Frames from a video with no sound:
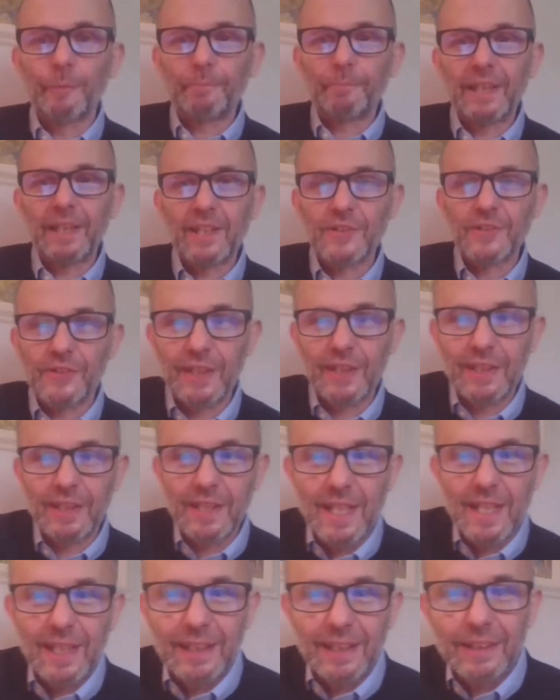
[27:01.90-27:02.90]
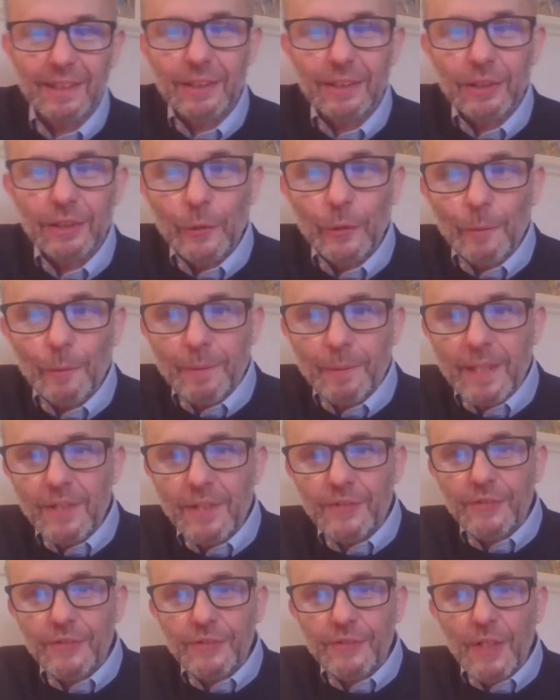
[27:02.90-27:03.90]
a PhD in
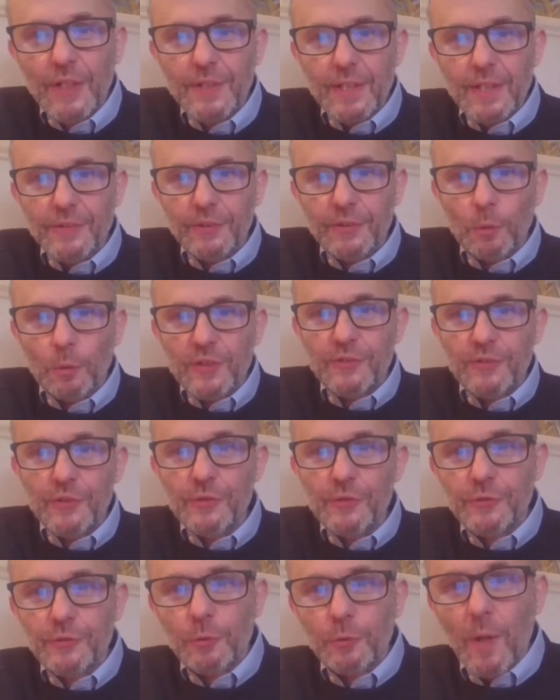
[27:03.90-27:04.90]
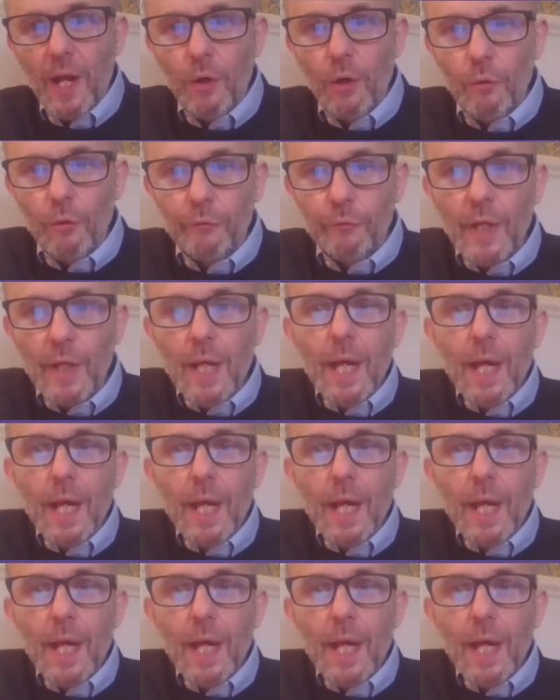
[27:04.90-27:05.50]
European studies? Question 12.